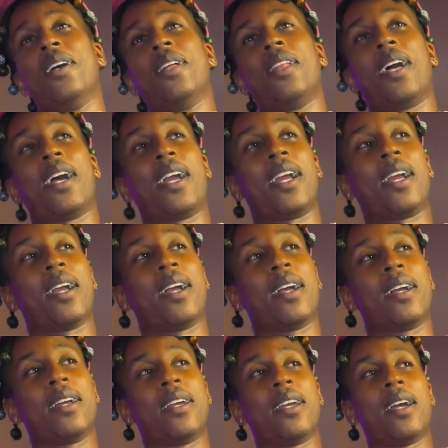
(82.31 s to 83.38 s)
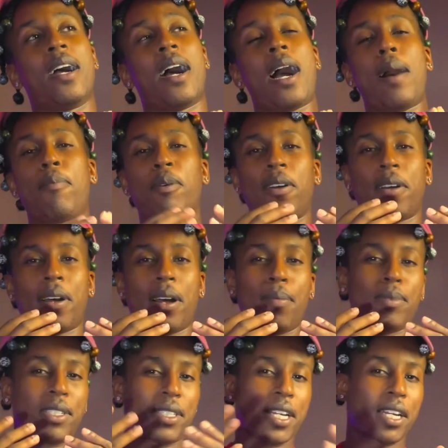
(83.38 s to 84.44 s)
Like, I'm
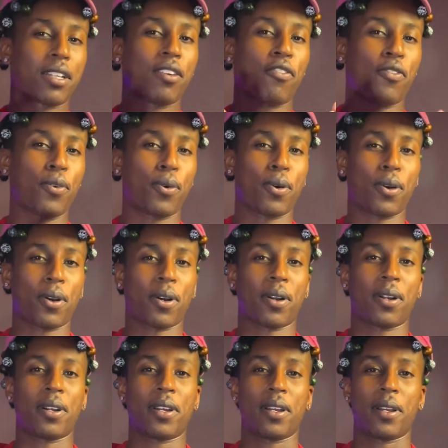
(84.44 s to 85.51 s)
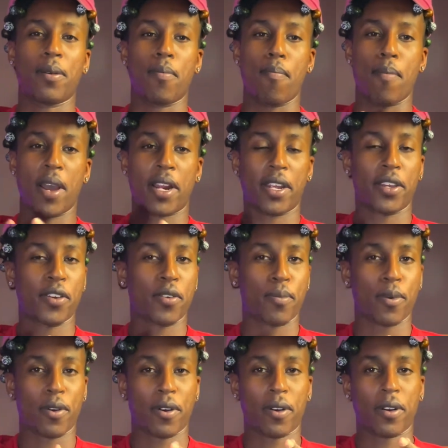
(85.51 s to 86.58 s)
a stickler for meta
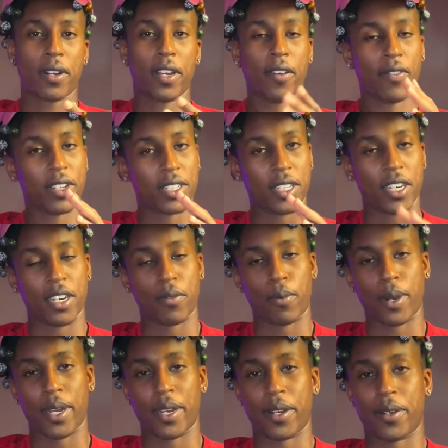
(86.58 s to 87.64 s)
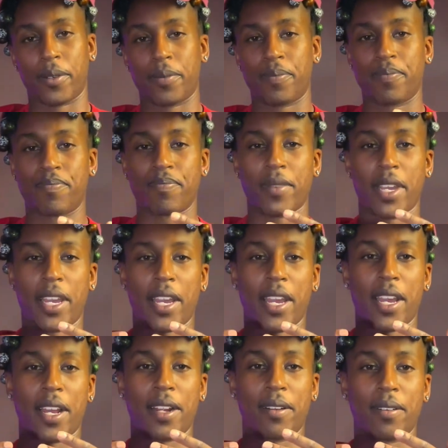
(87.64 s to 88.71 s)
humor if it's done well,
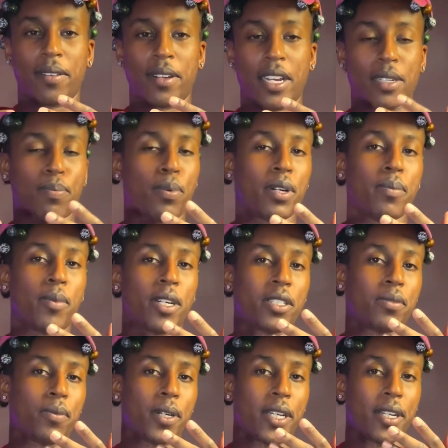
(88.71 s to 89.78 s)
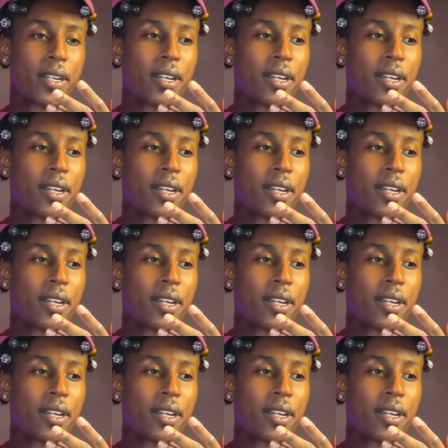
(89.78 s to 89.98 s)
and that's pretty much what